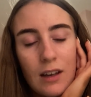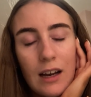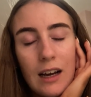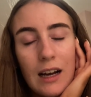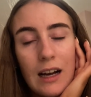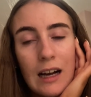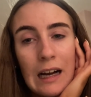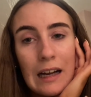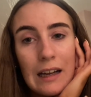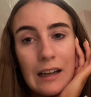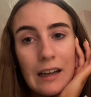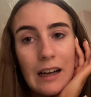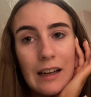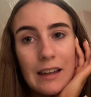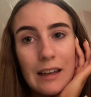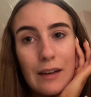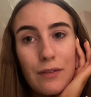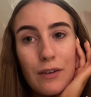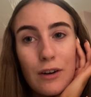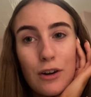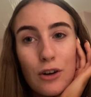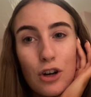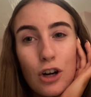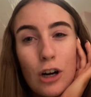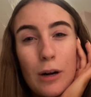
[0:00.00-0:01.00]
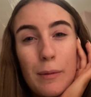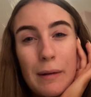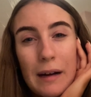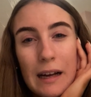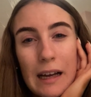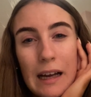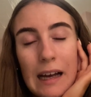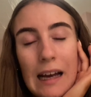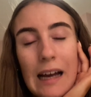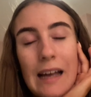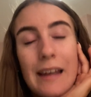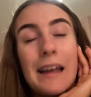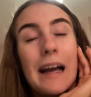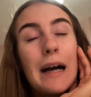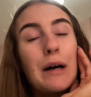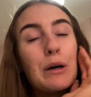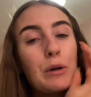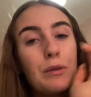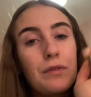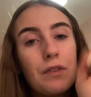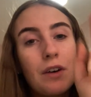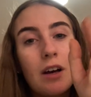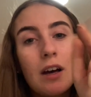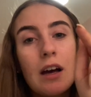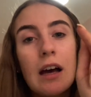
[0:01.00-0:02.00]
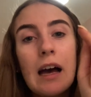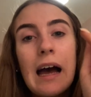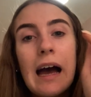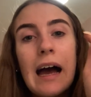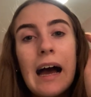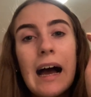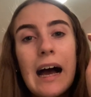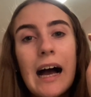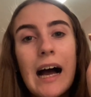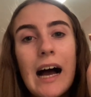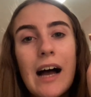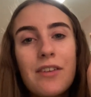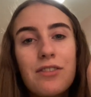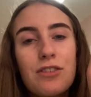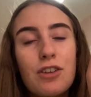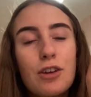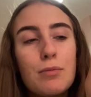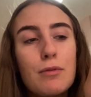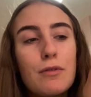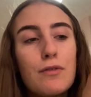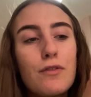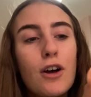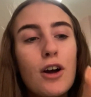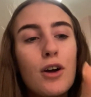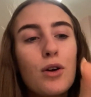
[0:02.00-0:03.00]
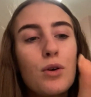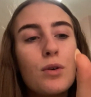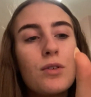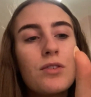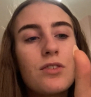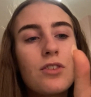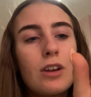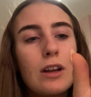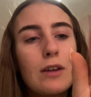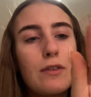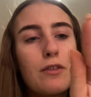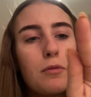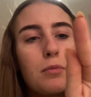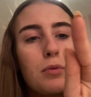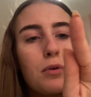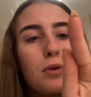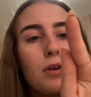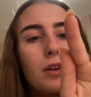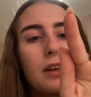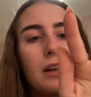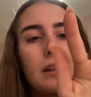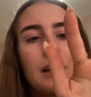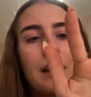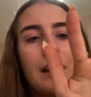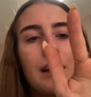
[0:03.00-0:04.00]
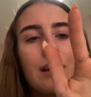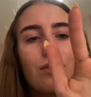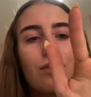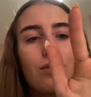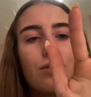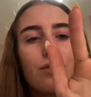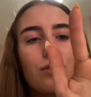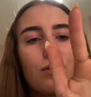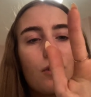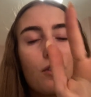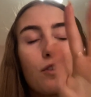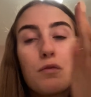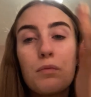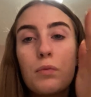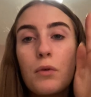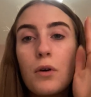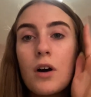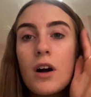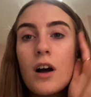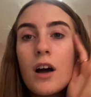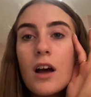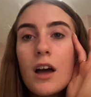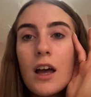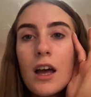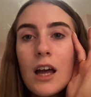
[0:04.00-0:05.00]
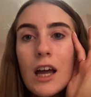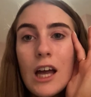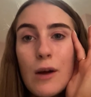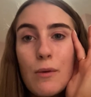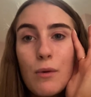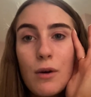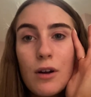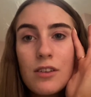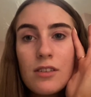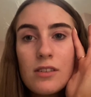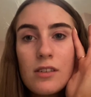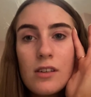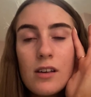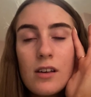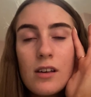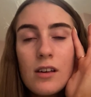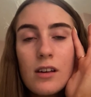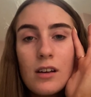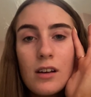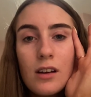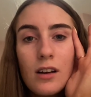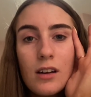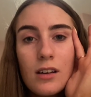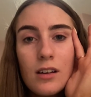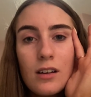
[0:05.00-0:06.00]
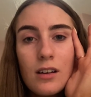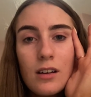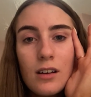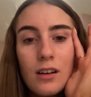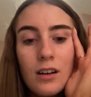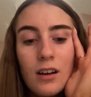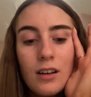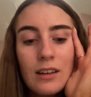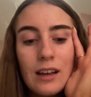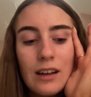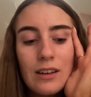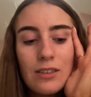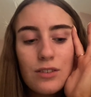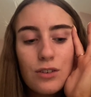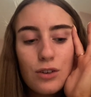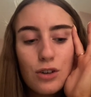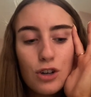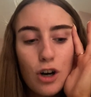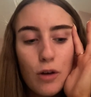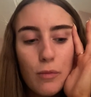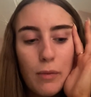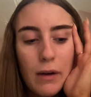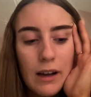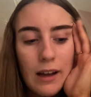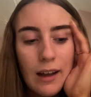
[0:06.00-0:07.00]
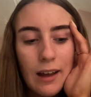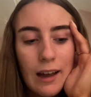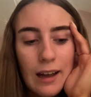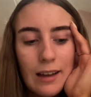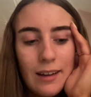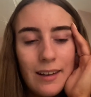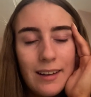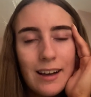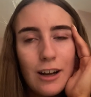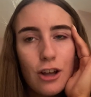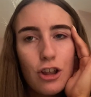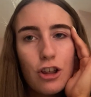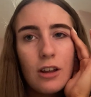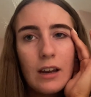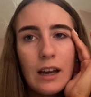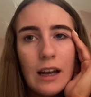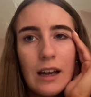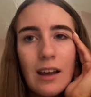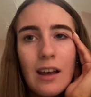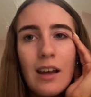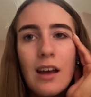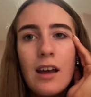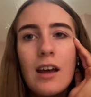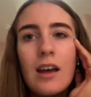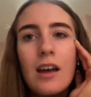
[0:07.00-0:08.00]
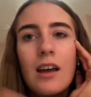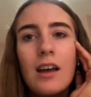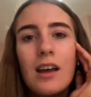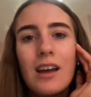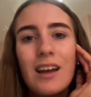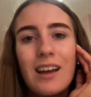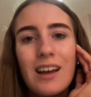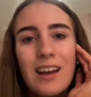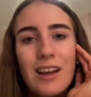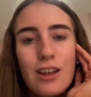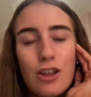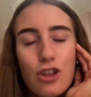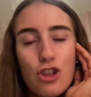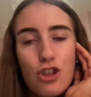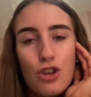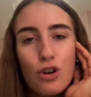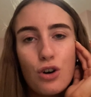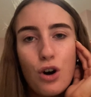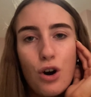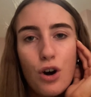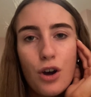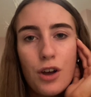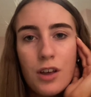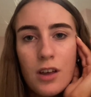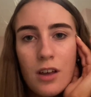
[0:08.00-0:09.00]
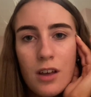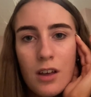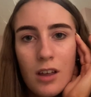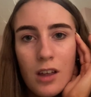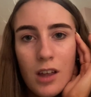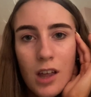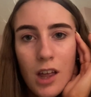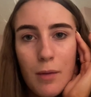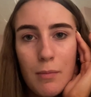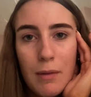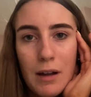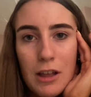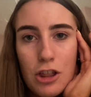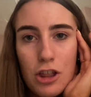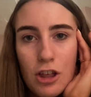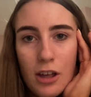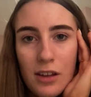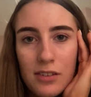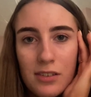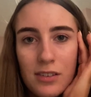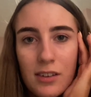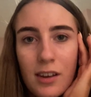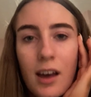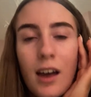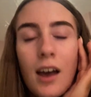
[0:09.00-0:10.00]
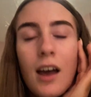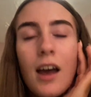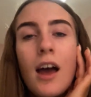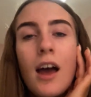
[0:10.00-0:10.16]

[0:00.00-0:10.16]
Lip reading: I definitely go back again, however I still prefer going to Liverpool and Leeds and stuff, but it was nice to go back again and actually like enjoy in Manchester.